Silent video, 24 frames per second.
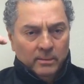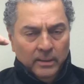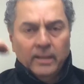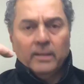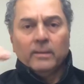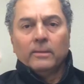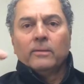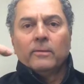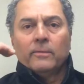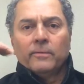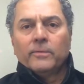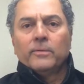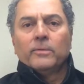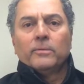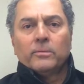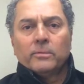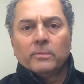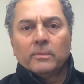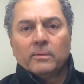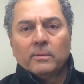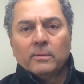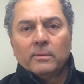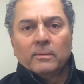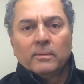in the
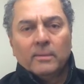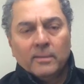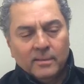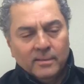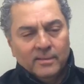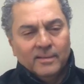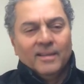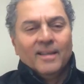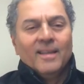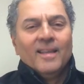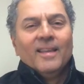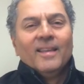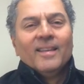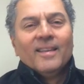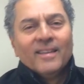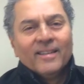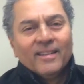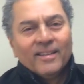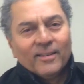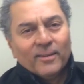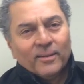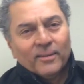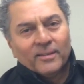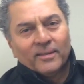future.
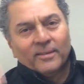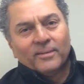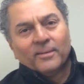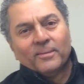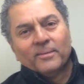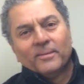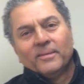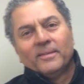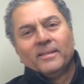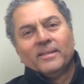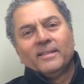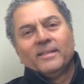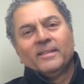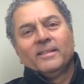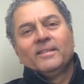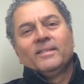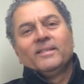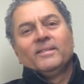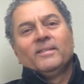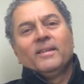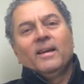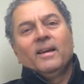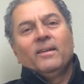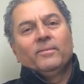You know, so
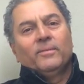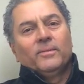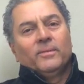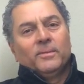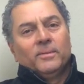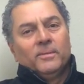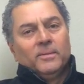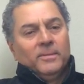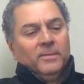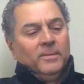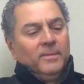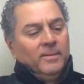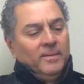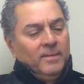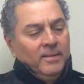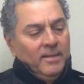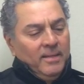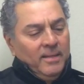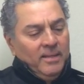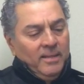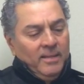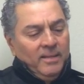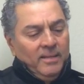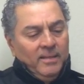you have to,
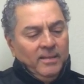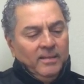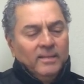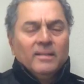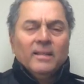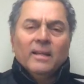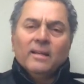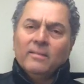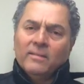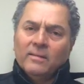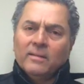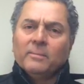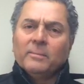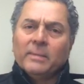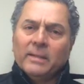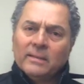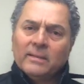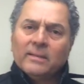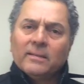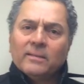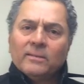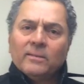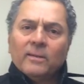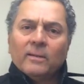it's kind of
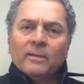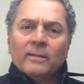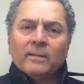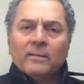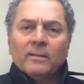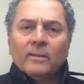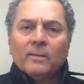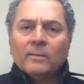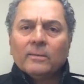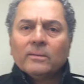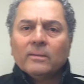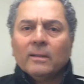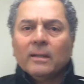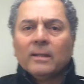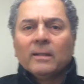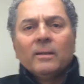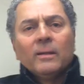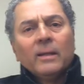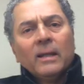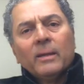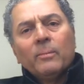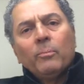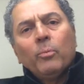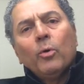dramatic talking also,
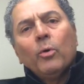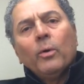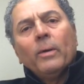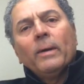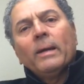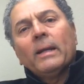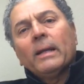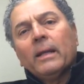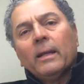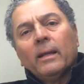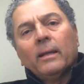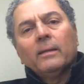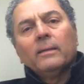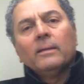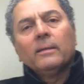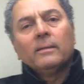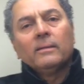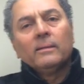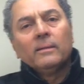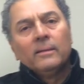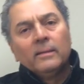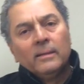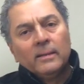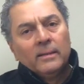like poetic, you
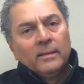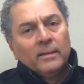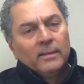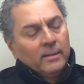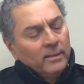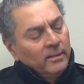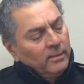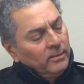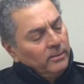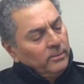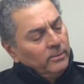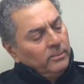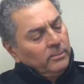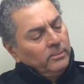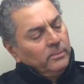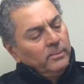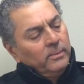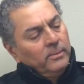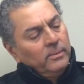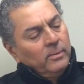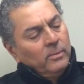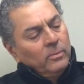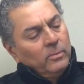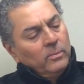know.
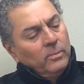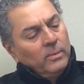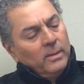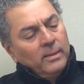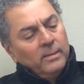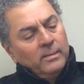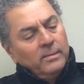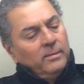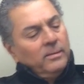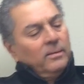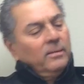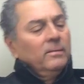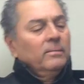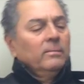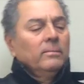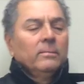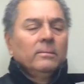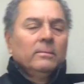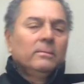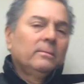You don't want to just,